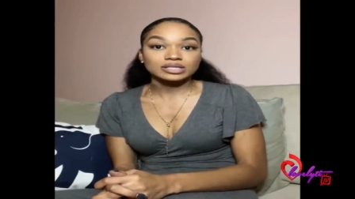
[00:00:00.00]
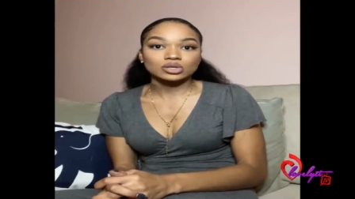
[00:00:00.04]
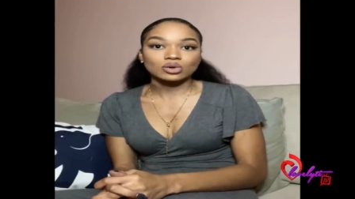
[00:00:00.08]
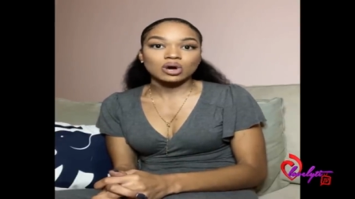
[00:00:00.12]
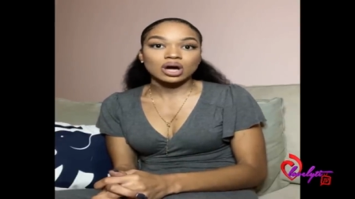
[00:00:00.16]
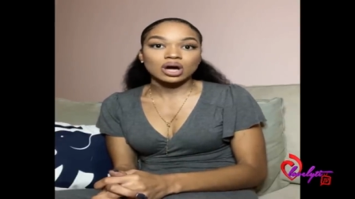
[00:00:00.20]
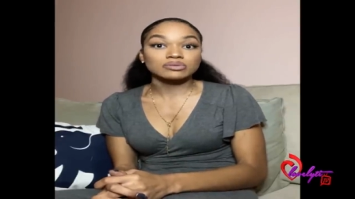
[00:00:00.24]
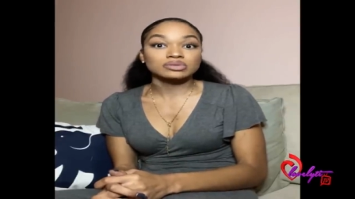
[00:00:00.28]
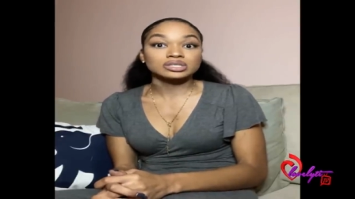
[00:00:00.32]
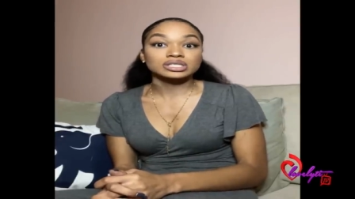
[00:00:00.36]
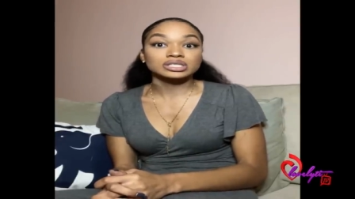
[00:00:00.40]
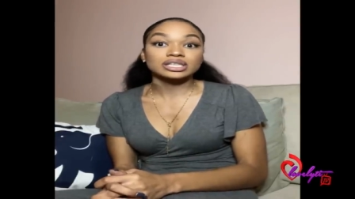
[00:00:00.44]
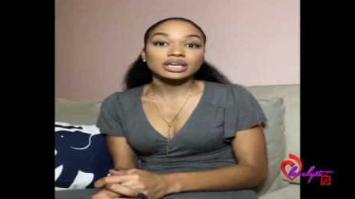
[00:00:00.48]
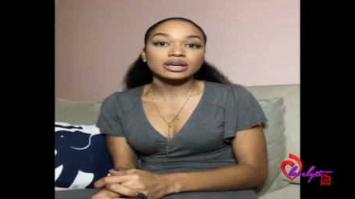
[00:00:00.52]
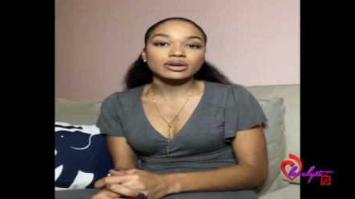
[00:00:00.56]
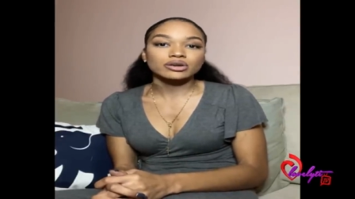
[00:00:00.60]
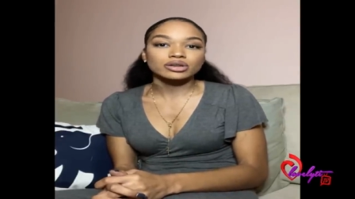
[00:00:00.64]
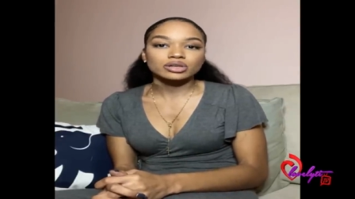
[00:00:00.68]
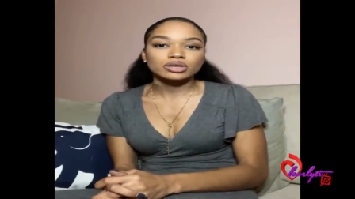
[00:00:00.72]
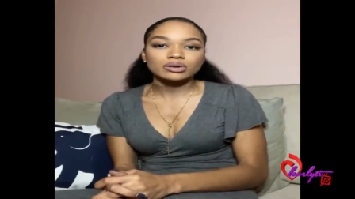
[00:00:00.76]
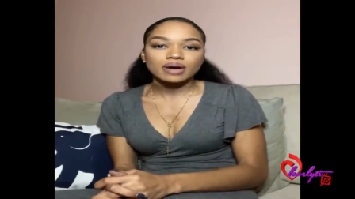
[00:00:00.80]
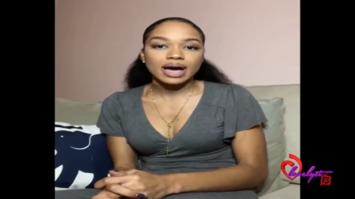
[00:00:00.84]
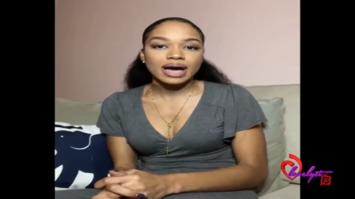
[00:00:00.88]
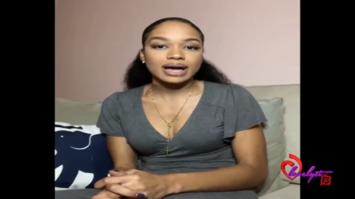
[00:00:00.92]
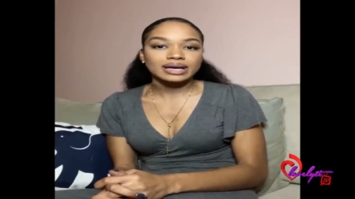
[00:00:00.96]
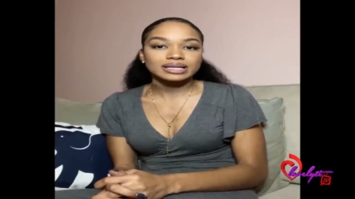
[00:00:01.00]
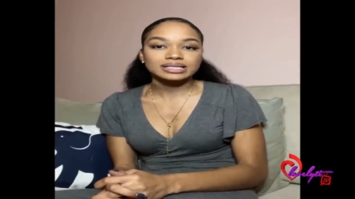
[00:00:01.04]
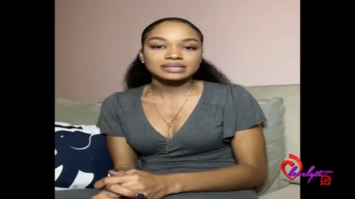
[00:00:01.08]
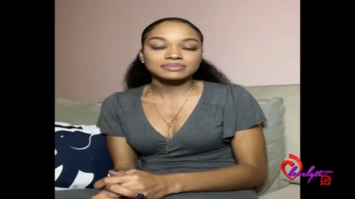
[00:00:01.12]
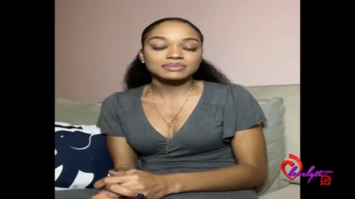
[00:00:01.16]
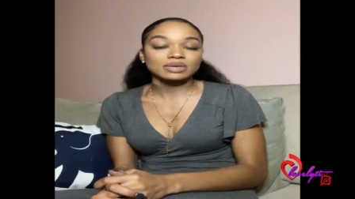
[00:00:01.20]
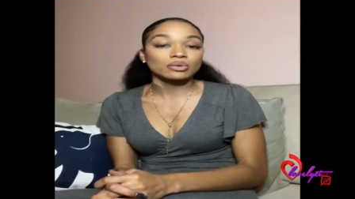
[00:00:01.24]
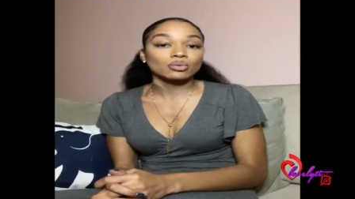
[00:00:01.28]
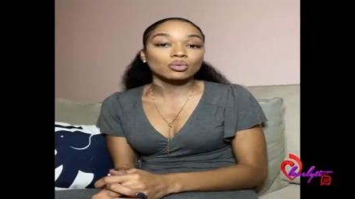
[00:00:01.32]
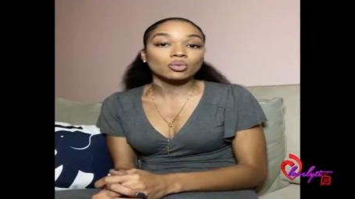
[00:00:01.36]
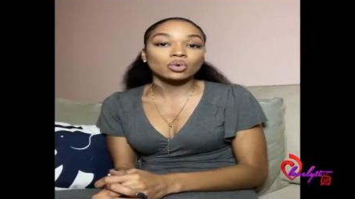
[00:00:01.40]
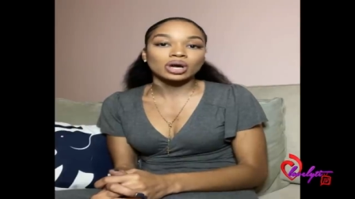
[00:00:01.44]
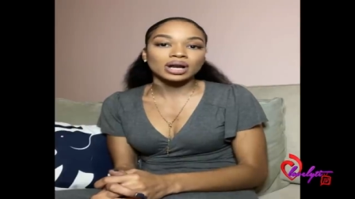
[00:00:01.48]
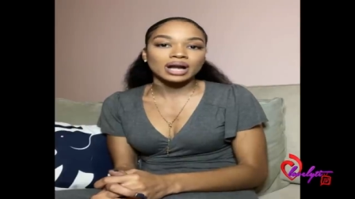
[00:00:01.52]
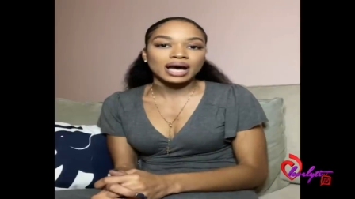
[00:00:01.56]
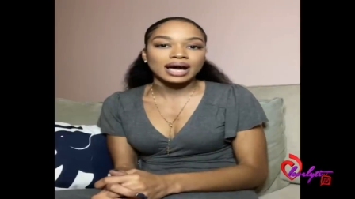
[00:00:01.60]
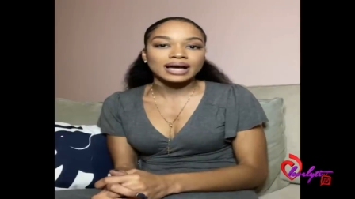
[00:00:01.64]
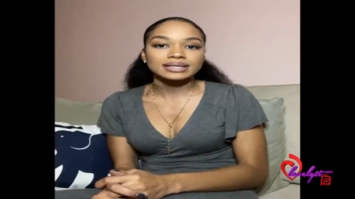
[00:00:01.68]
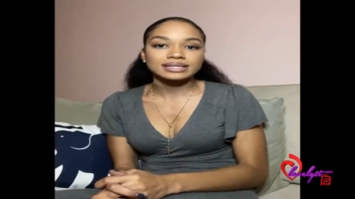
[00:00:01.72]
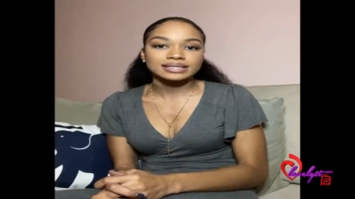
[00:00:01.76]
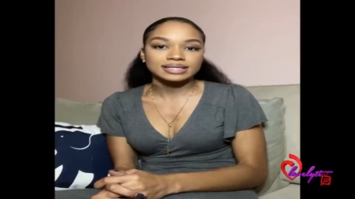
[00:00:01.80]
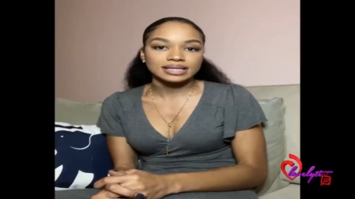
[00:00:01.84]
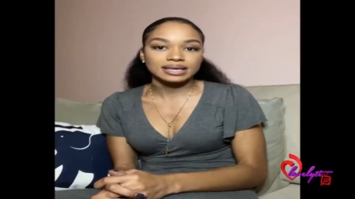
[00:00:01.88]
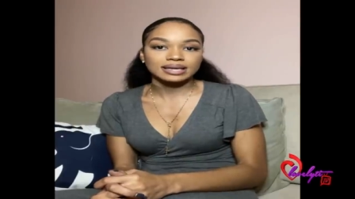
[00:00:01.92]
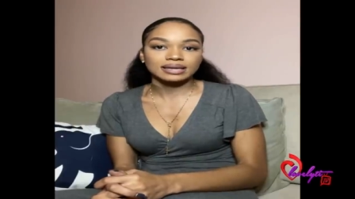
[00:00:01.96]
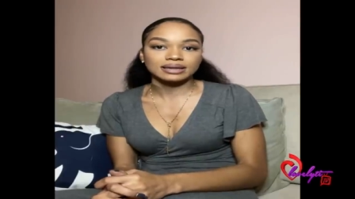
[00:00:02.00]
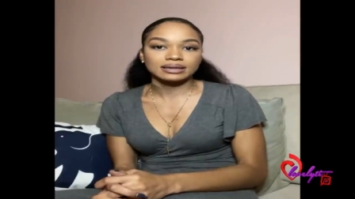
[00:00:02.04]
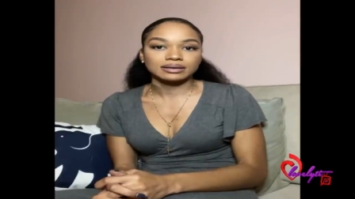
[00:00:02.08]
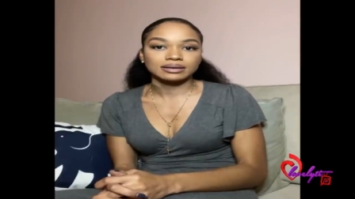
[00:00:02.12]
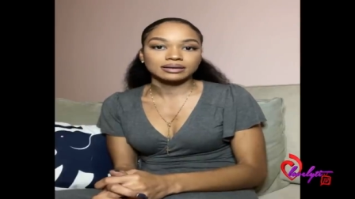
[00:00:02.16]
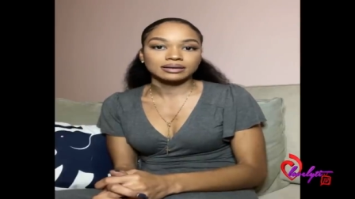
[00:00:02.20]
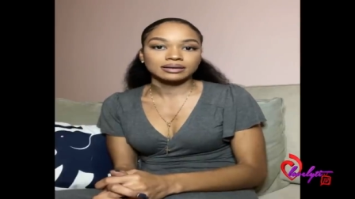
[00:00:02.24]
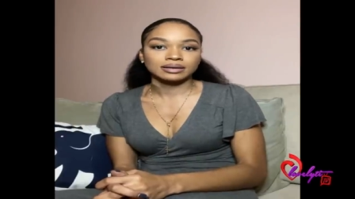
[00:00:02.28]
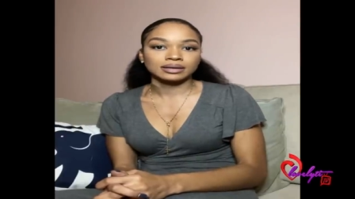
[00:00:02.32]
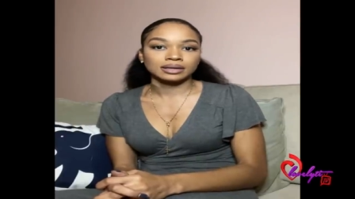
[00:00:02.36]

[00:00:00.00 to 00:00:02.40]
So how dare you ask me what I did?